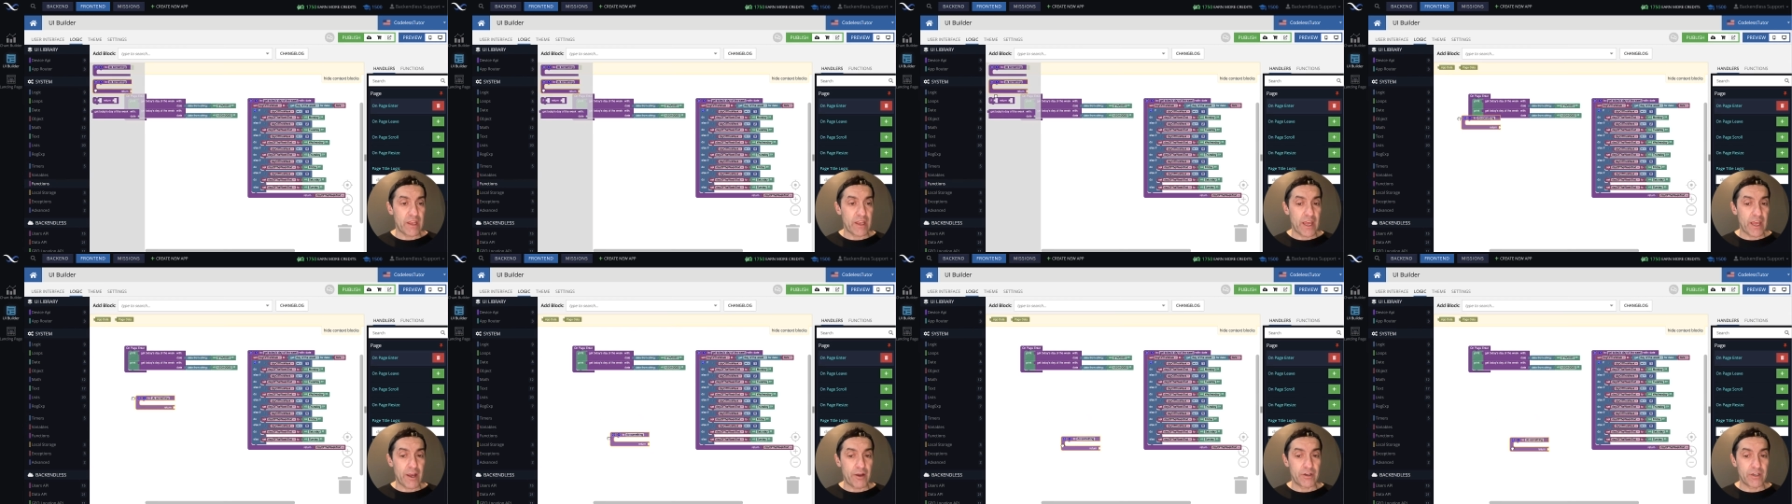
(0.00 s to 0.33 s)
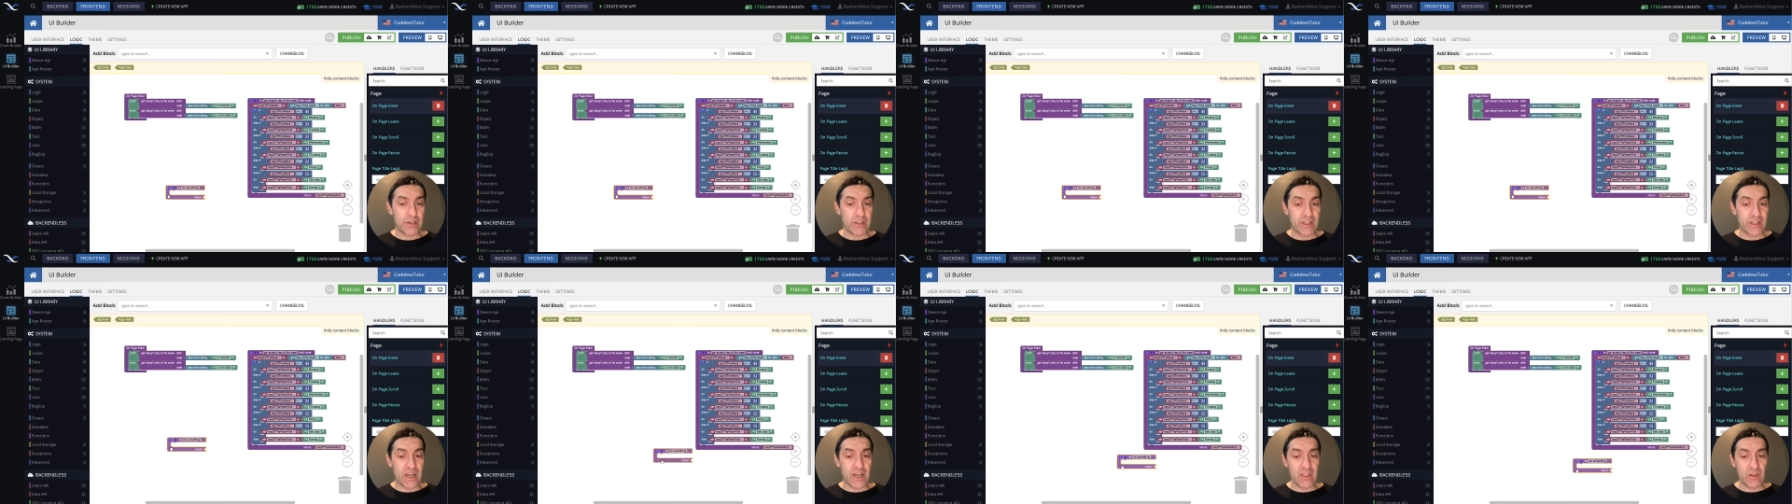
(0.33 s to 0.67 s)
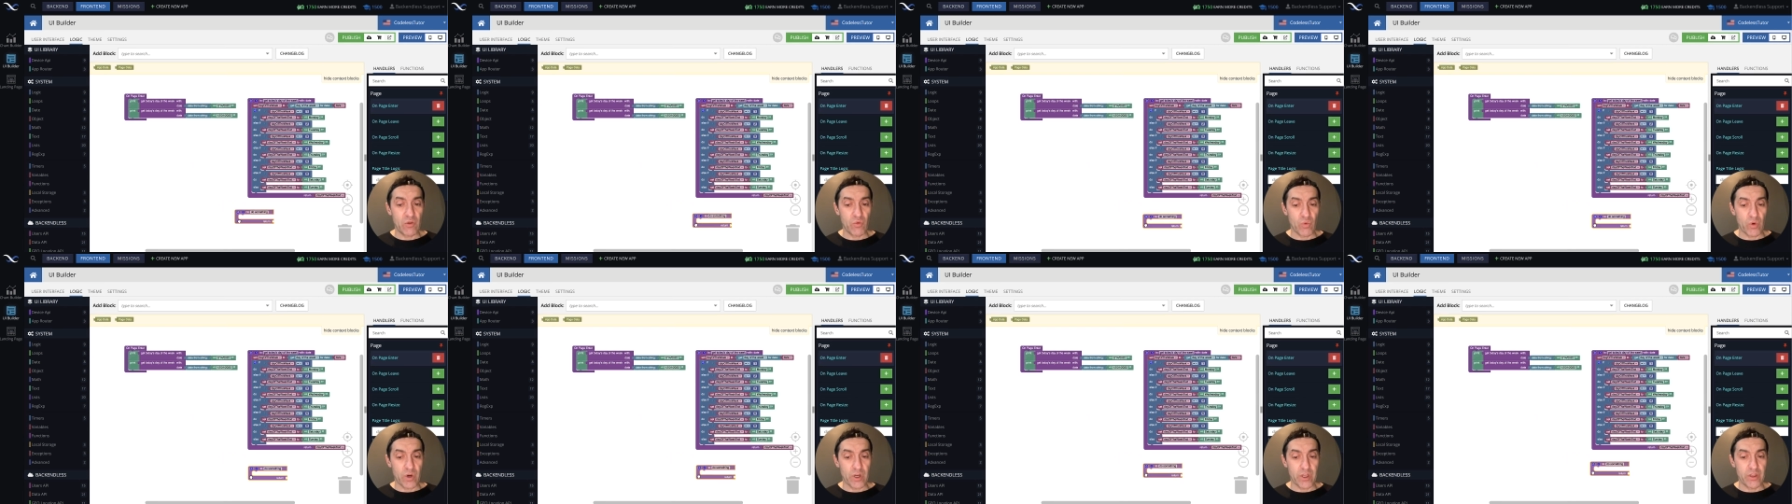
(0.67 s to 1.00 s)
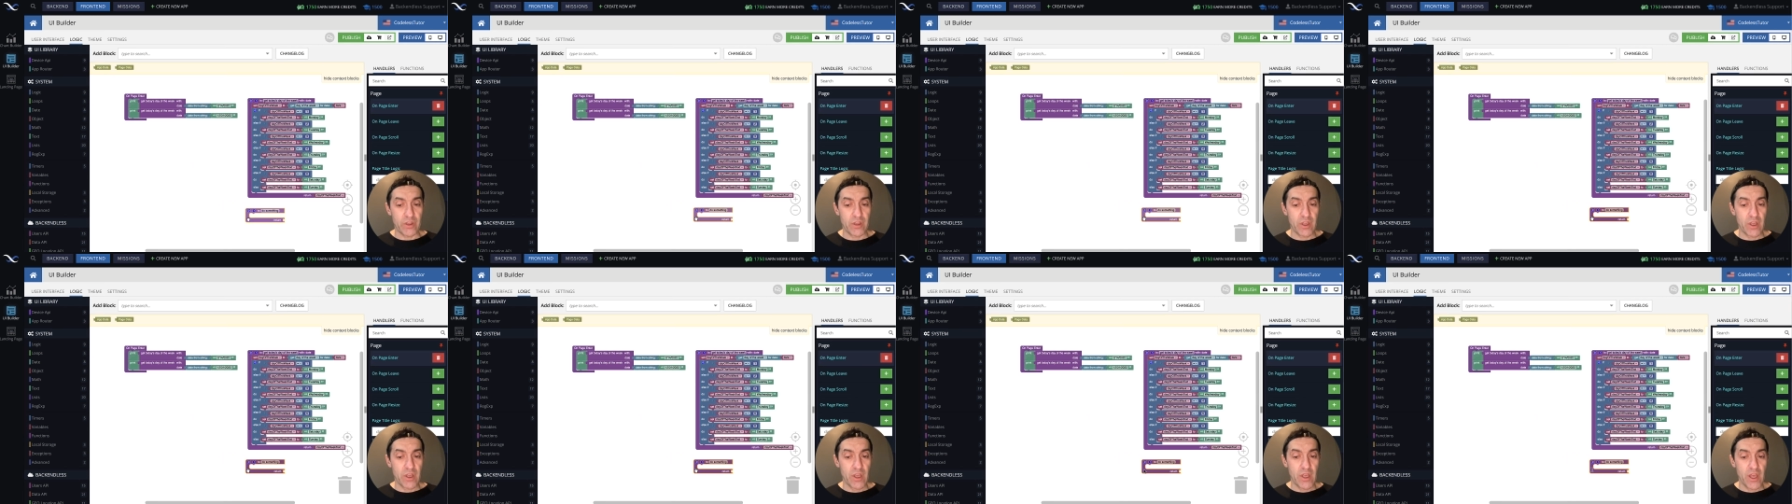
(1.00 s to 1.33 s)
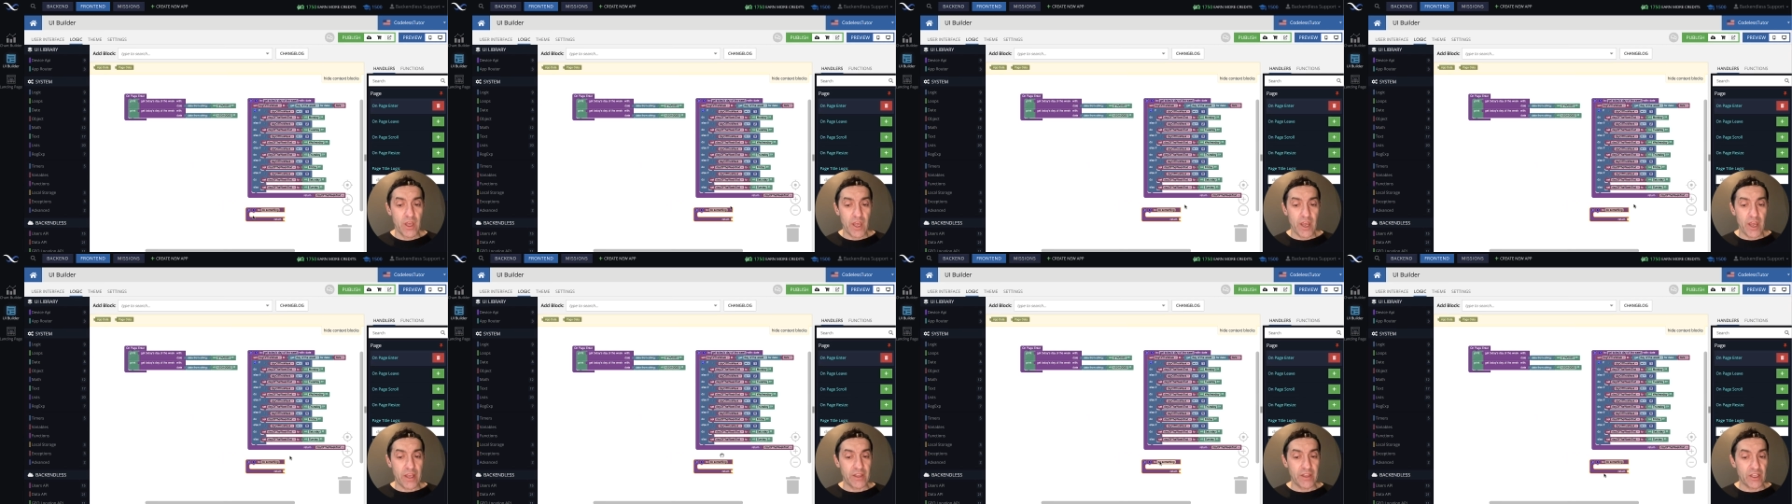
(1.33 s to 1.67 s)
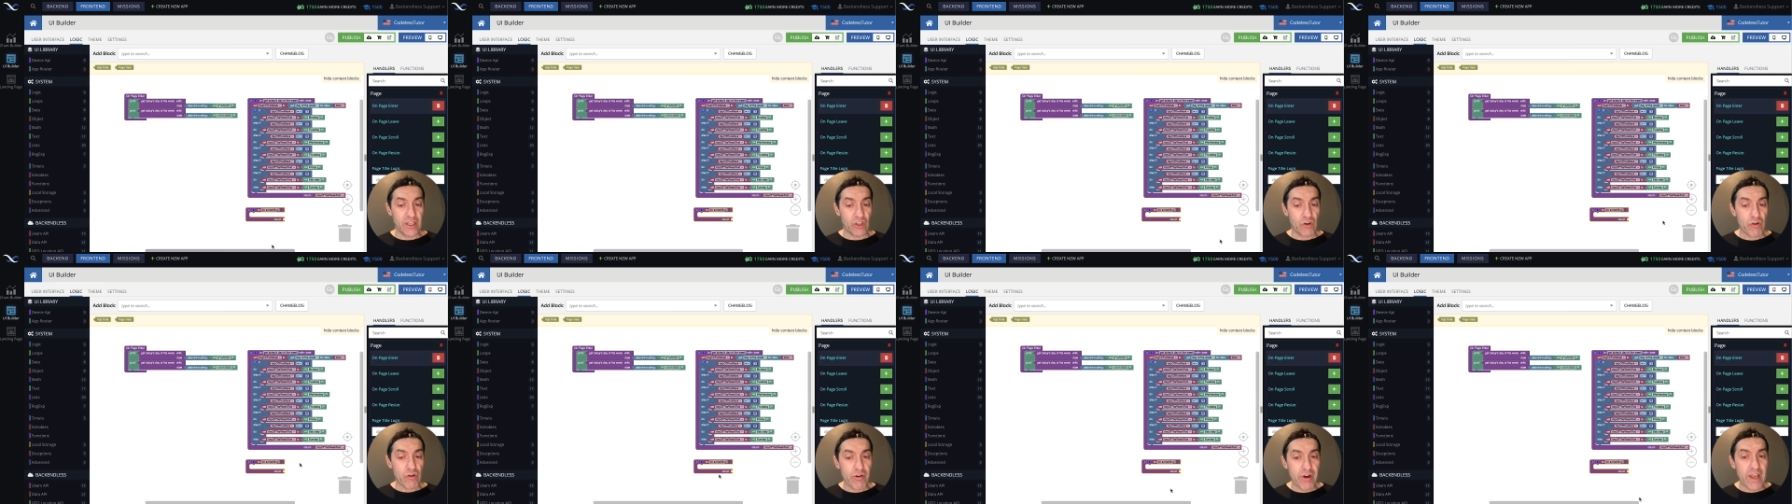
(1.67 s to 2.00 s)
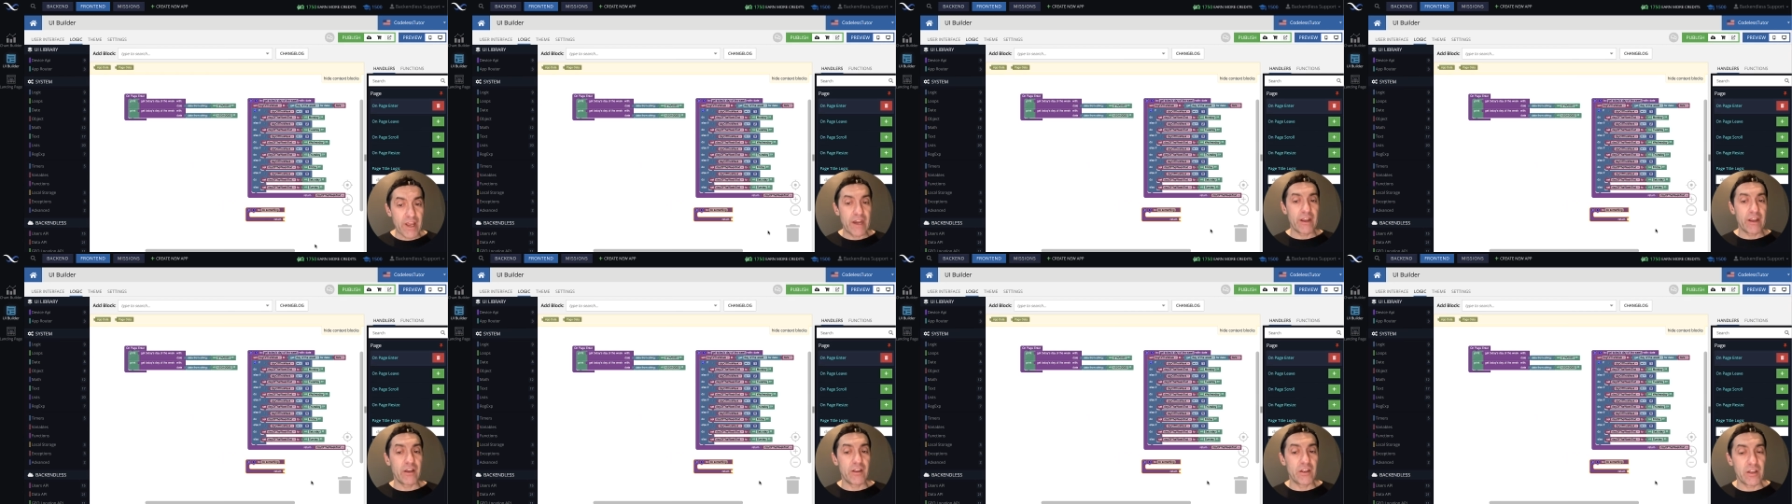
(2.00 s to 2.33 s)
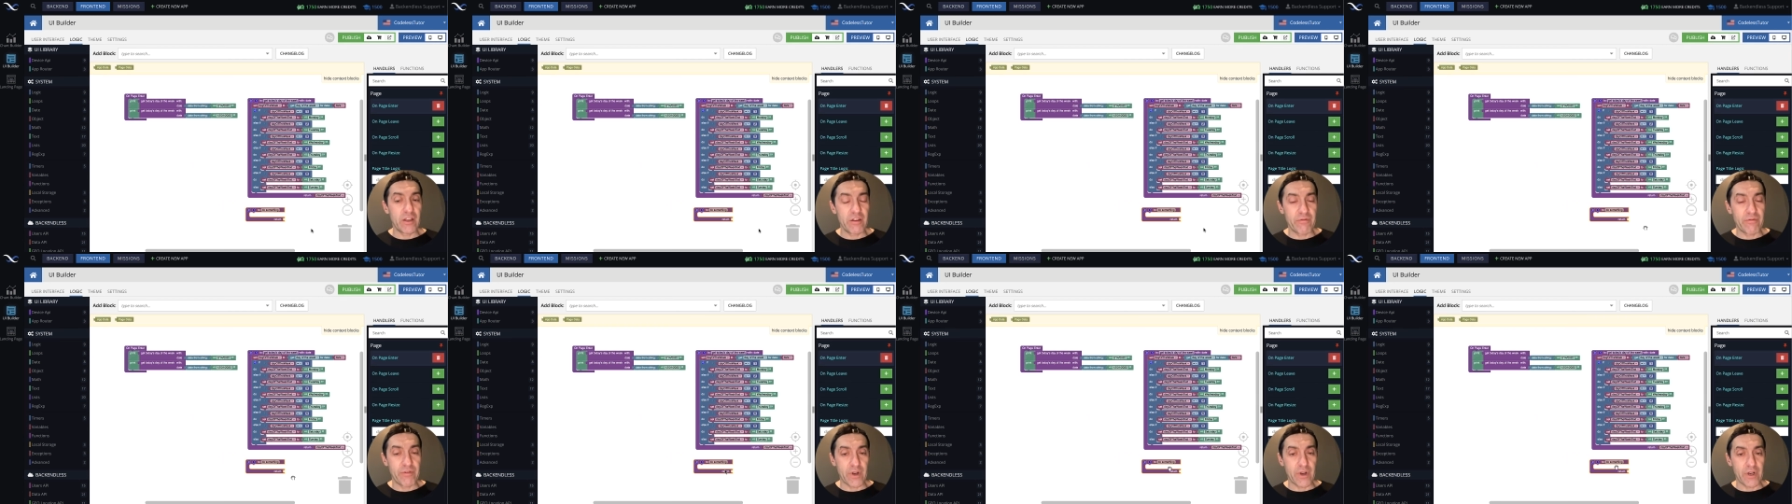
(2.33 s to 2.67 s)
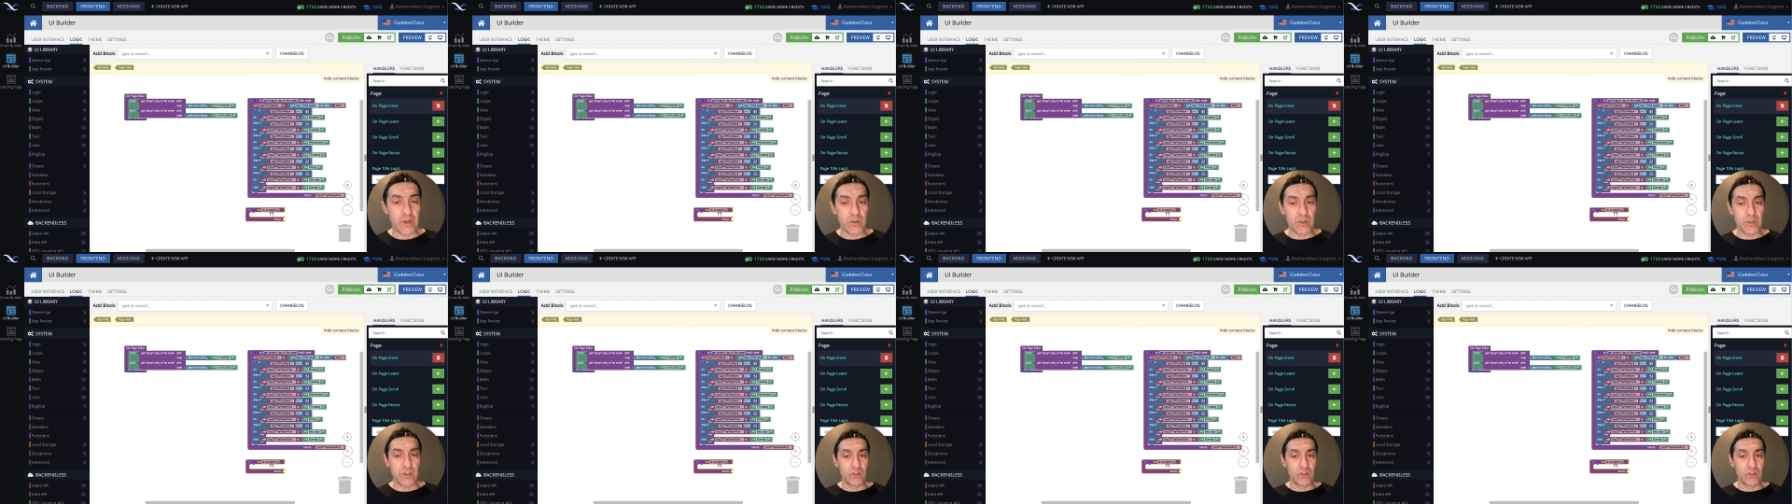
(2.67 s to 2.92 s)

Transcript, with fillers: out another one and then creating another function.